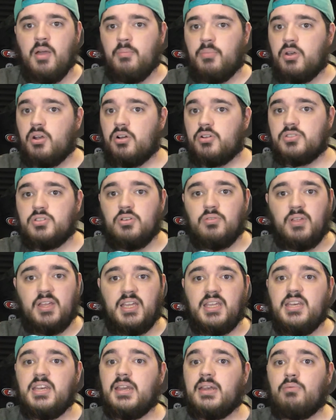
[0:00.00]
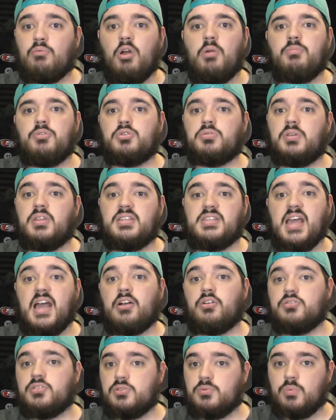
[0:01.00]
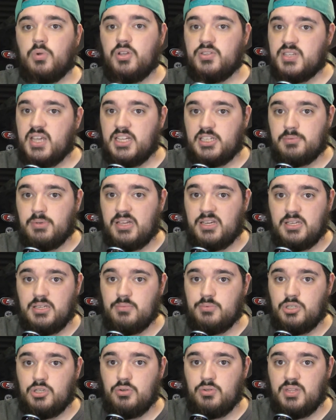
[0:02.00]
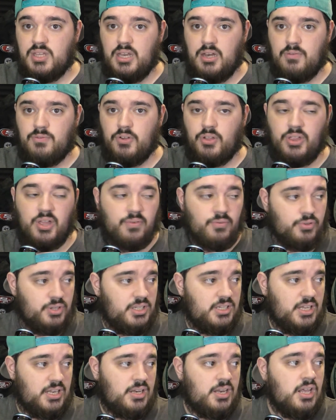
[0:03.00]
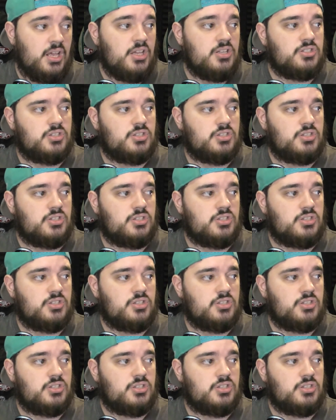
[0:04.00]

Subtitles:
but also like he didn't run between the tackles as well as I expected him to at the NFL level. He didn't.